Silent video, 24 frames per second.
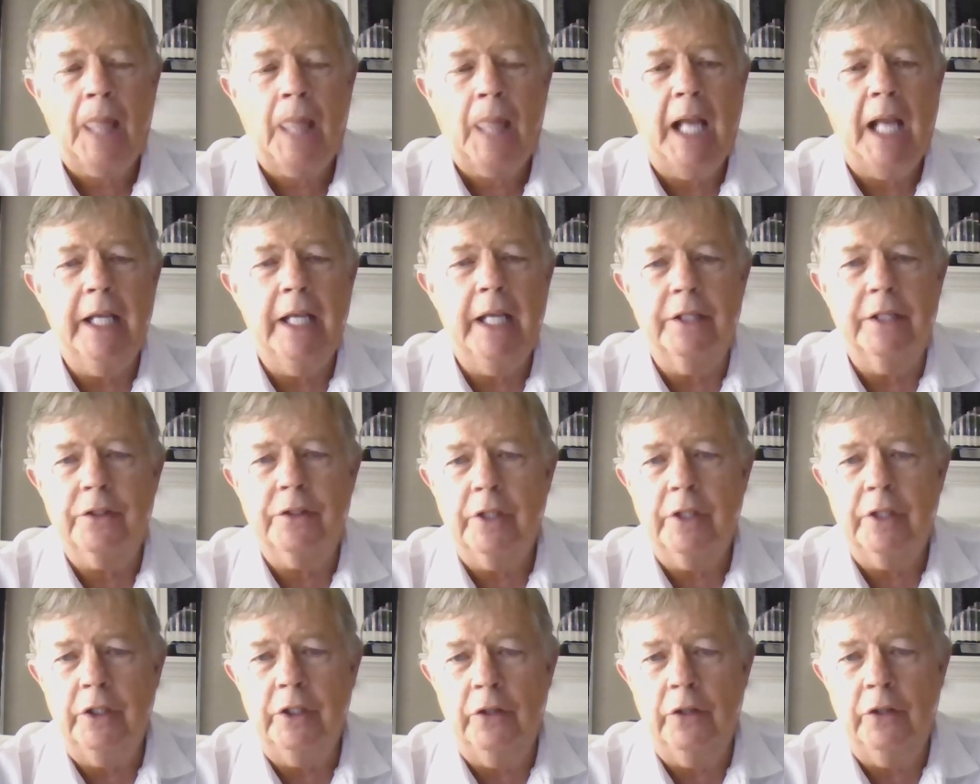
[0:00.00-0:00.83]

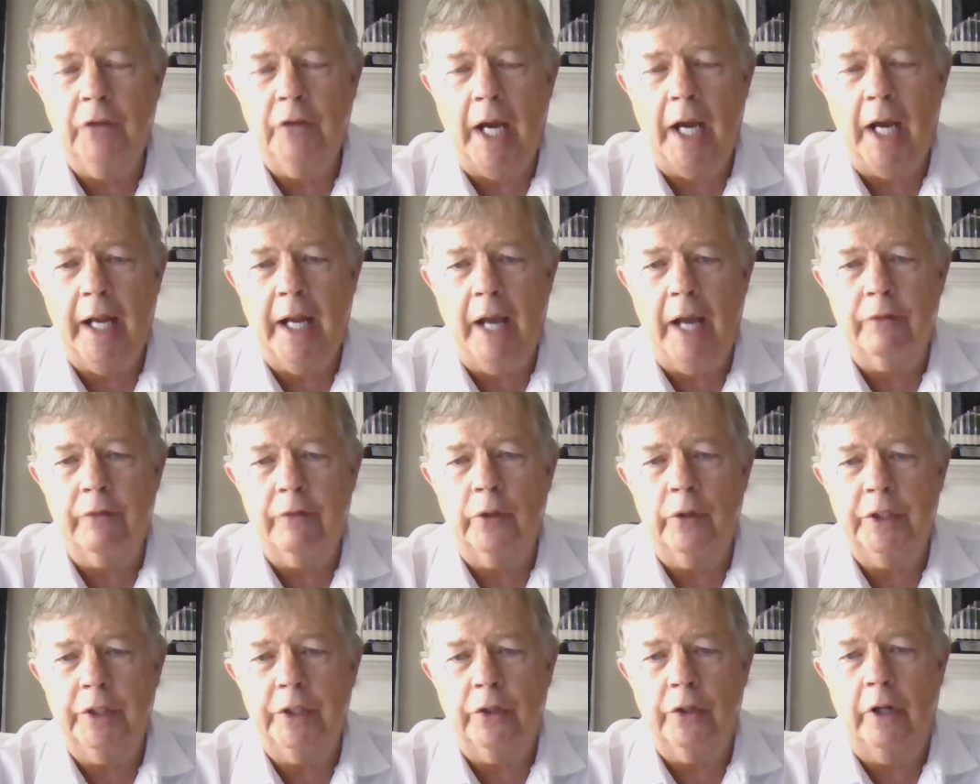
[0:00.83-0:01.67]
is you've got to have
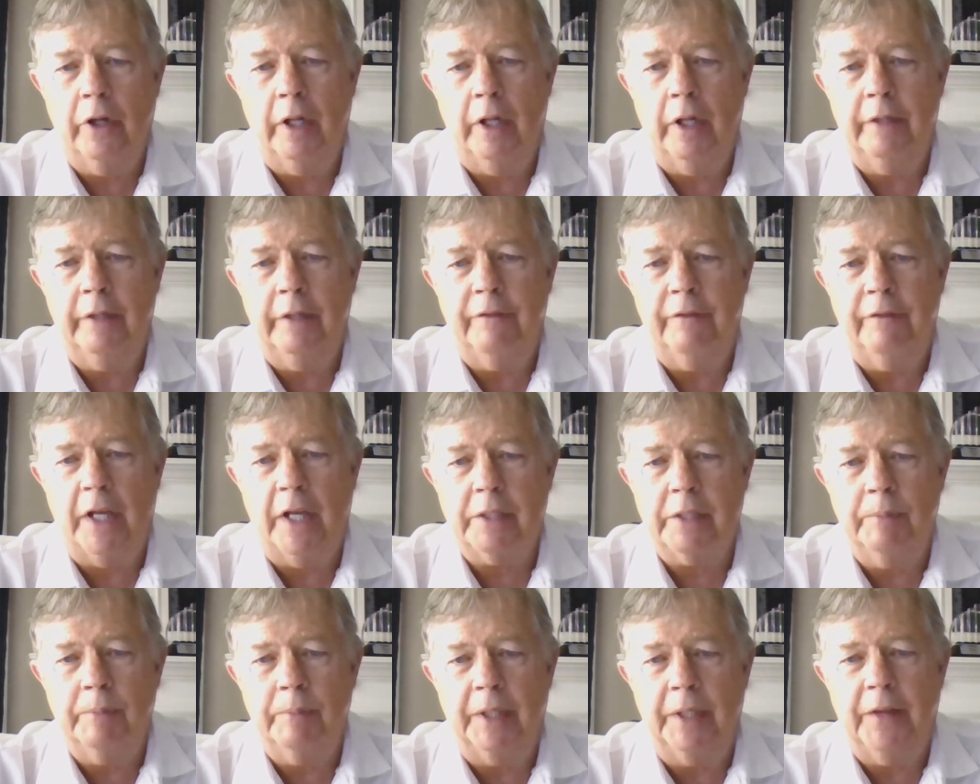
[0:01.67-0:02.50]
a return on
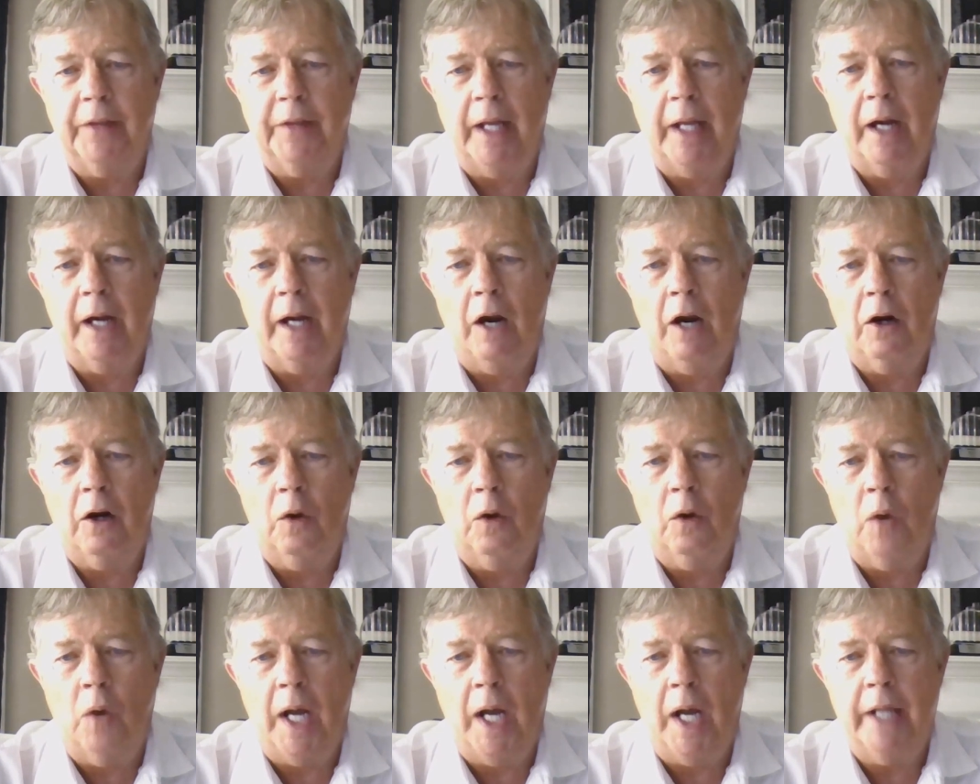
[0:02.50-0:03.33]
investment, that
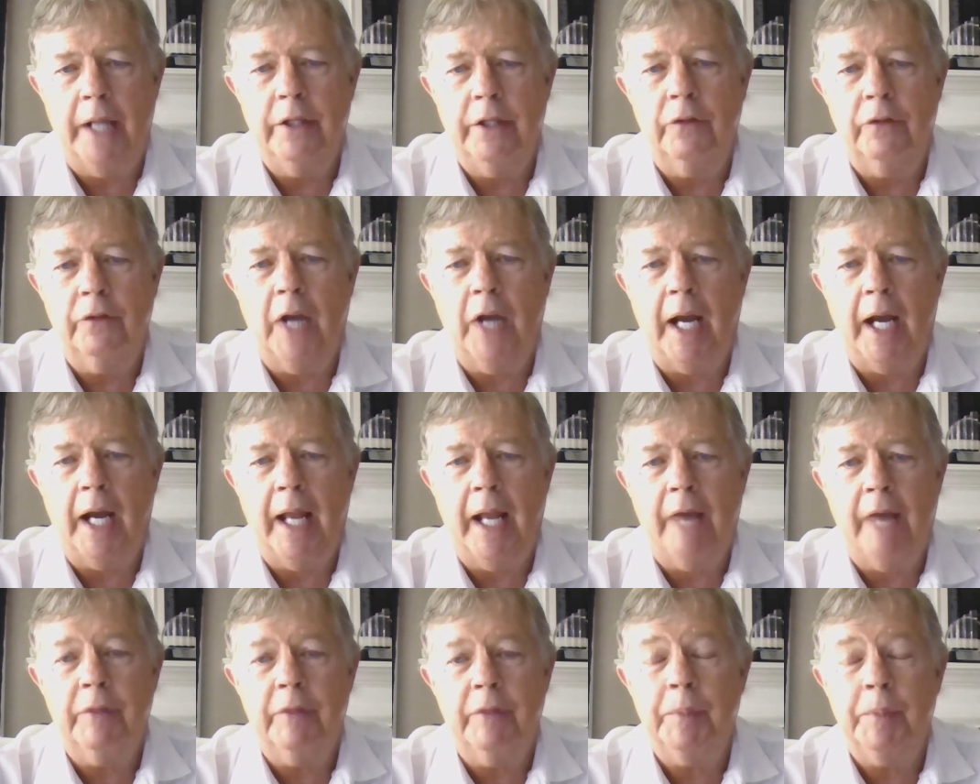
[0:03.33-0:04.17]
ROI. You've got to
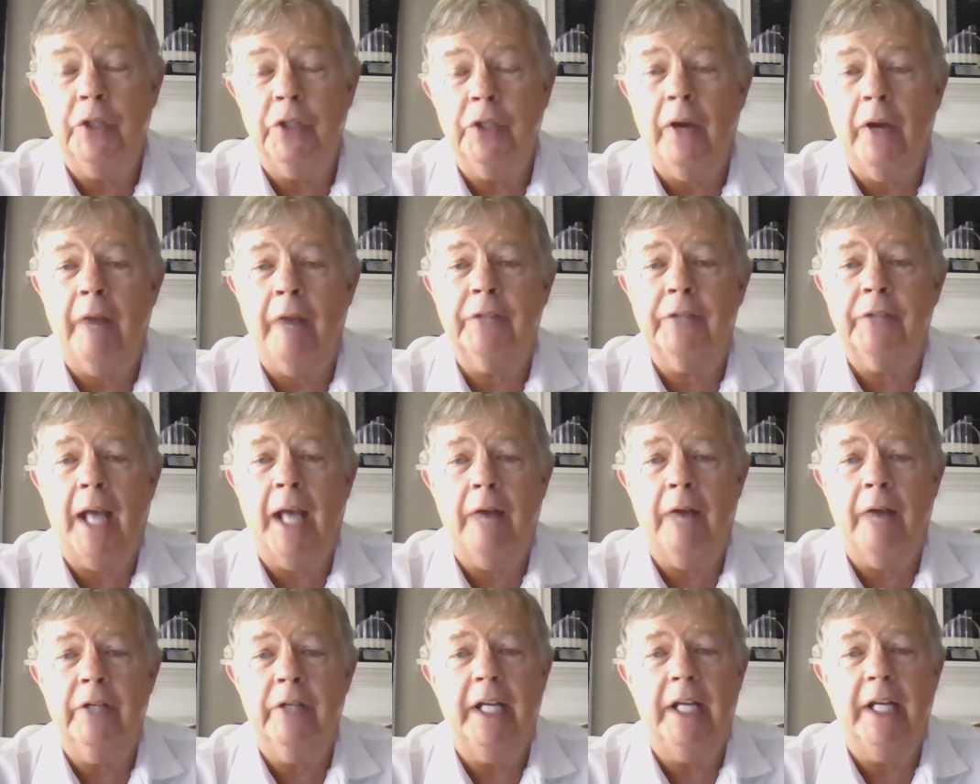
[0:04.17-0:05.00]
have it, but you have to
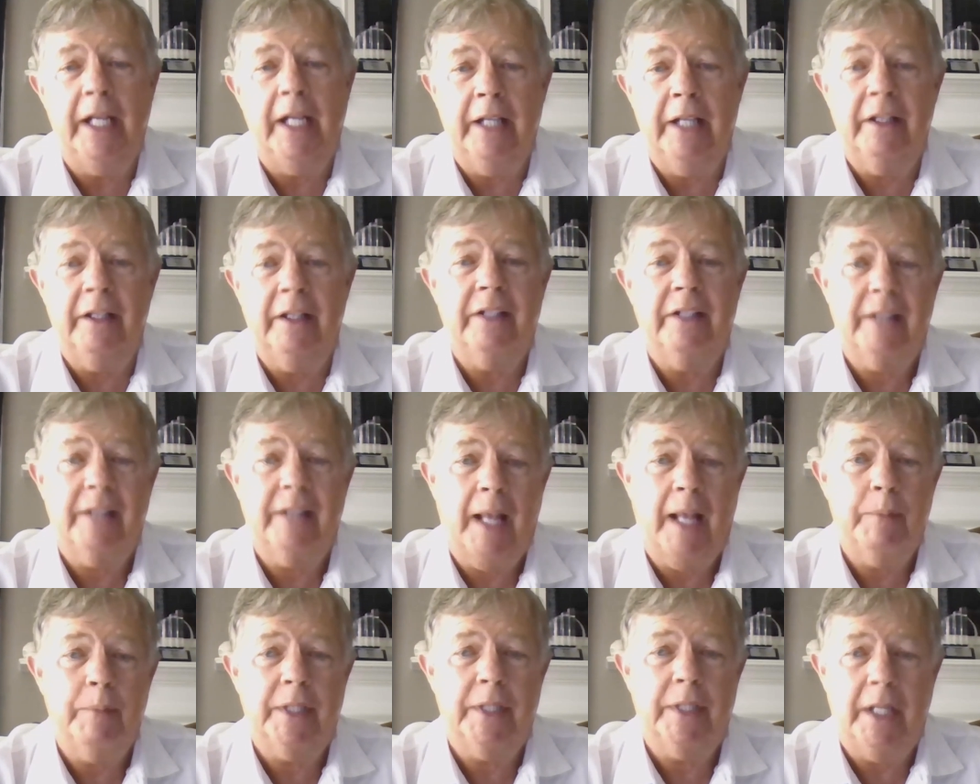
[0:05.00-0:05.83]
have it in the
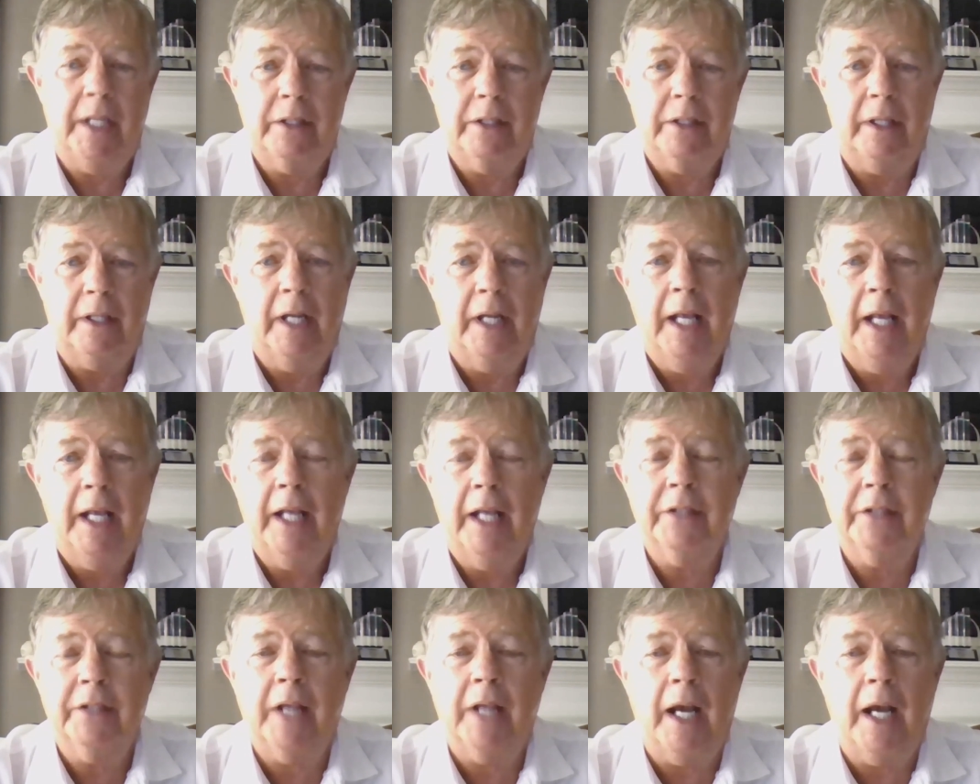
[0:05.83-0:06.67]
same season.
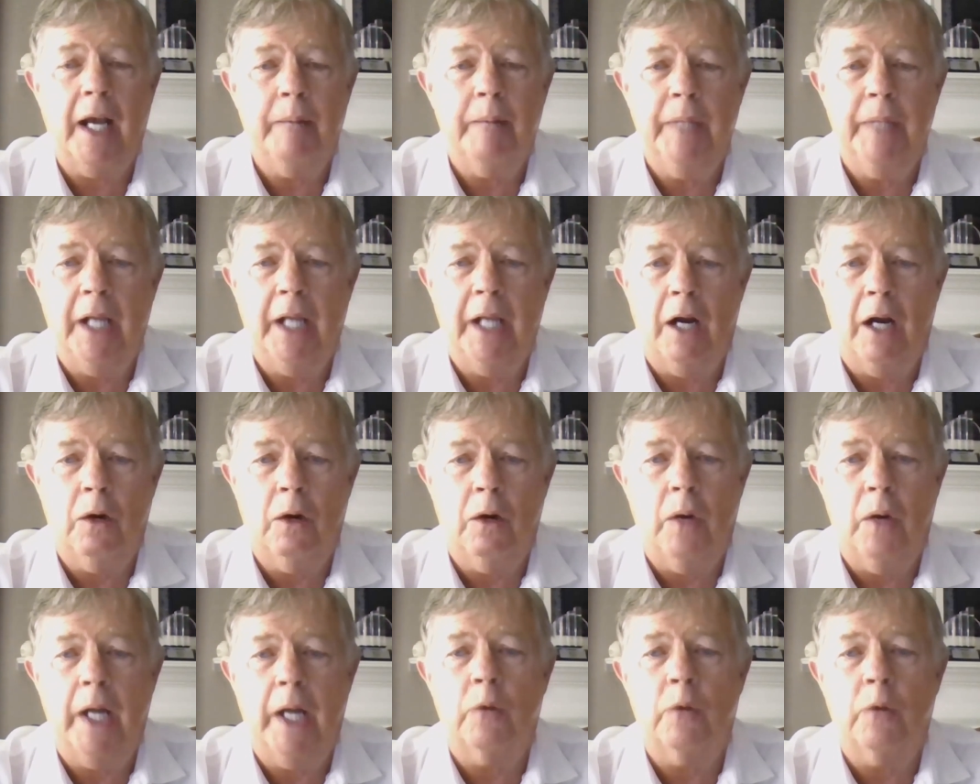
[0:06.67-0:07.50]
It's got to be
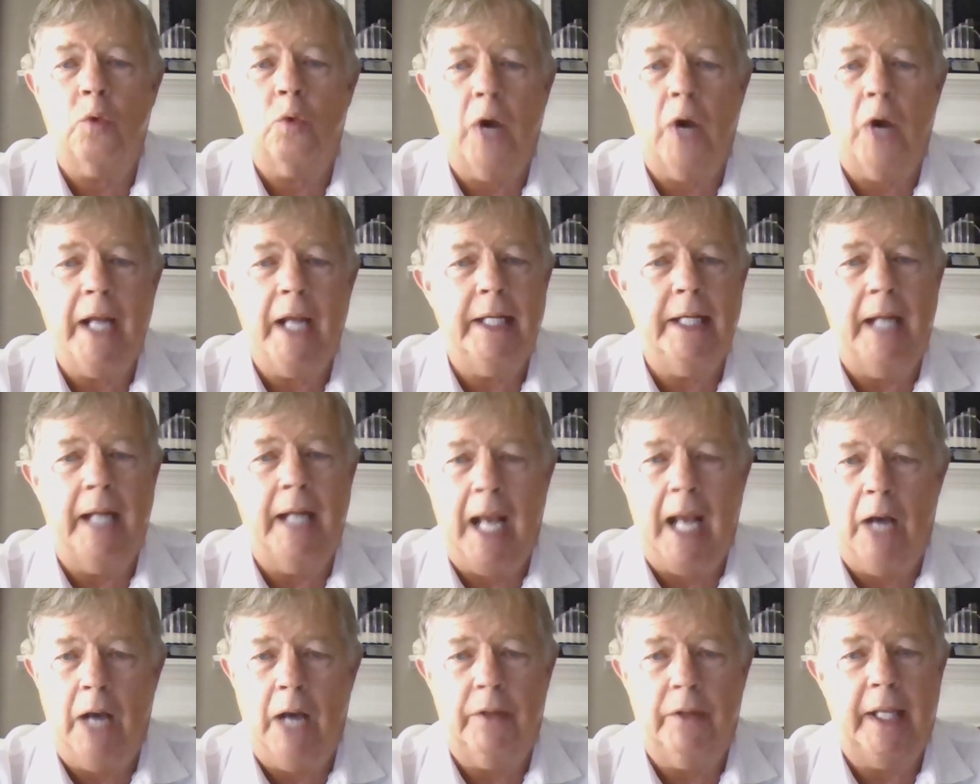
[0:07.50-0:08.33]
ROI right
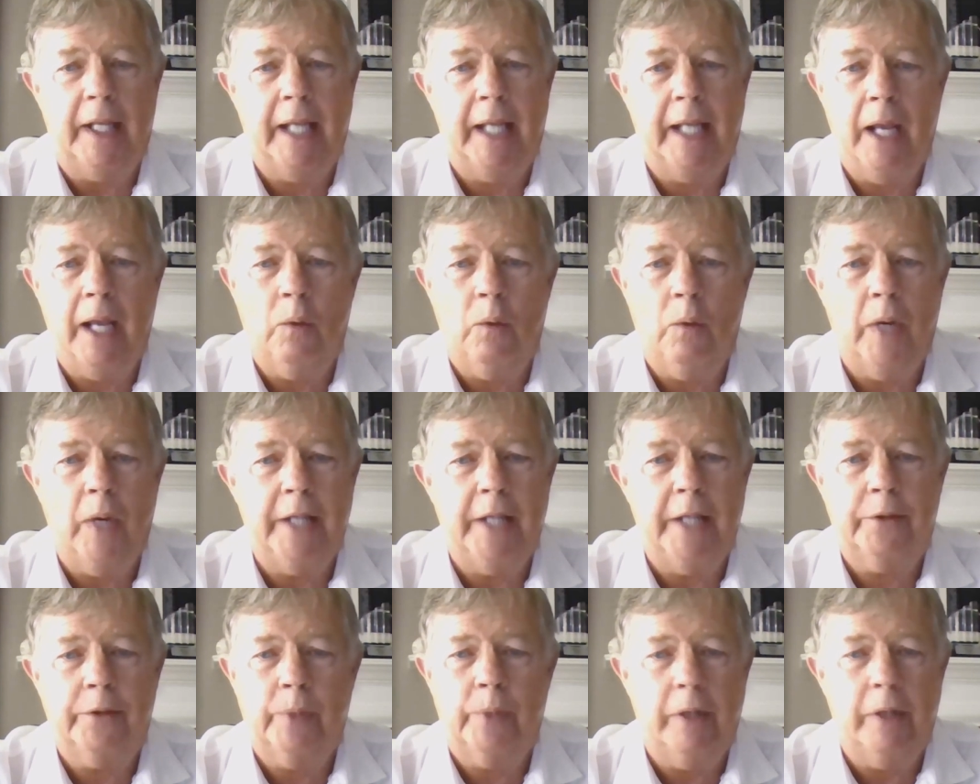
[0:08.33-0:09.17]
now. They can't
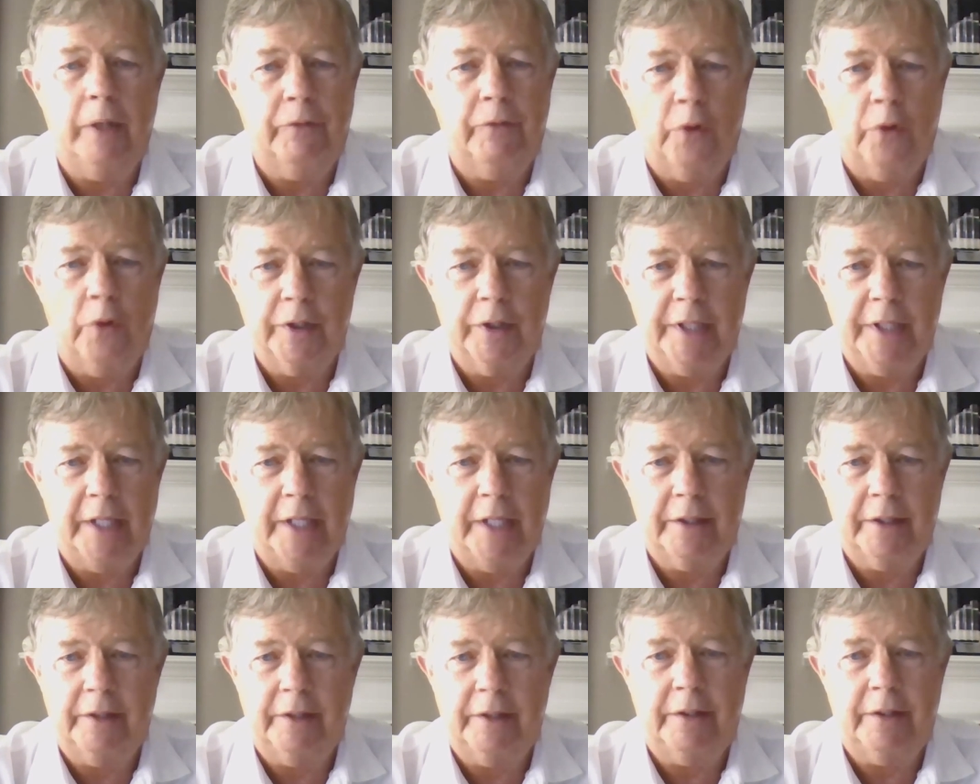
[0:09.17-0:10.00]
wait 3 or 4
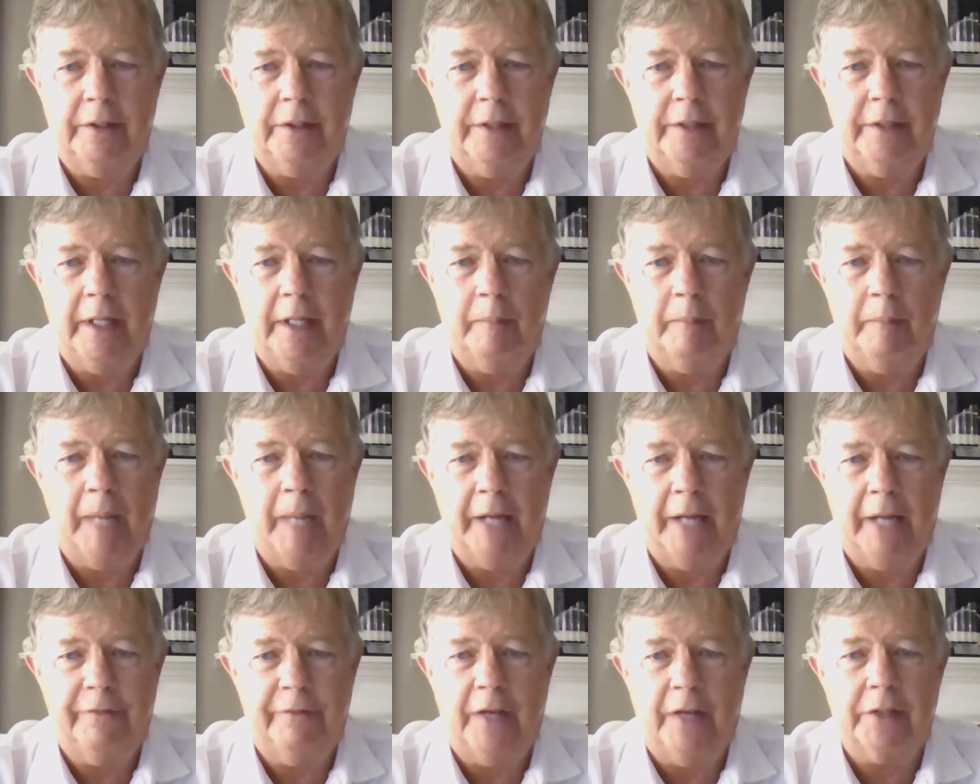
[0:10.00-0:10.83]
seasons to see it
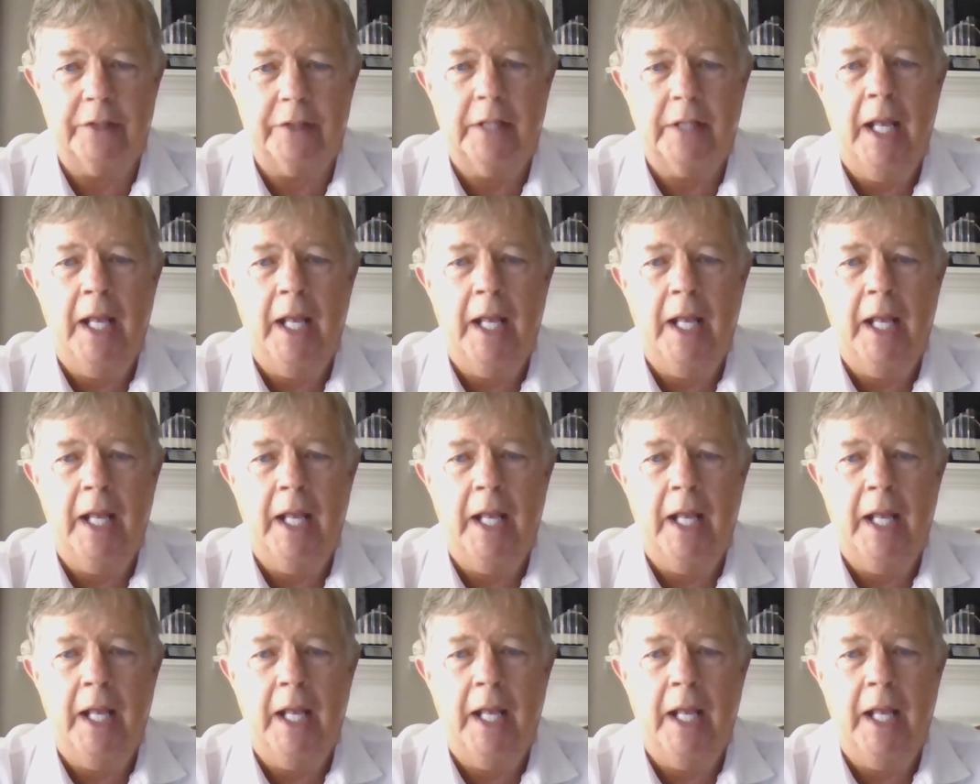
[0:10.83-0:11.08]
manifest.